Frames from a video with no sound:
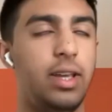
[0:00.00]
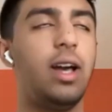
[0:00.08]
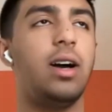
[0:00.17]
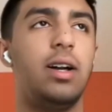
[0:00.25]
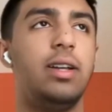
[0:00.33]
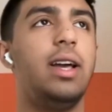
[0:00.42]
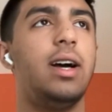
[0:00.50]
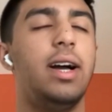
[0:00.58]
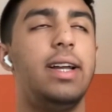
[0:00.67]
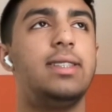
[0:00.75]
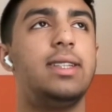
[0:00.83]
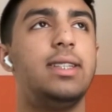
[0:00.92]
Yeah, yeah.
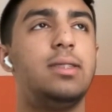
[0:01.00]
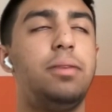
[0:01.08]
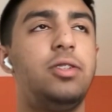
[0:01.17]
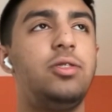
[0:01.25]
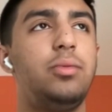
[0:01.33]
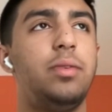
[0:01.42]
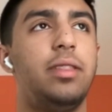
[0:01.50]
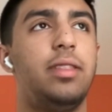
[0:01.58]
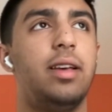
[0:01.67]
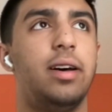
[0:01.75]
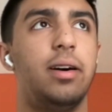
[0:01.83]
It's especially with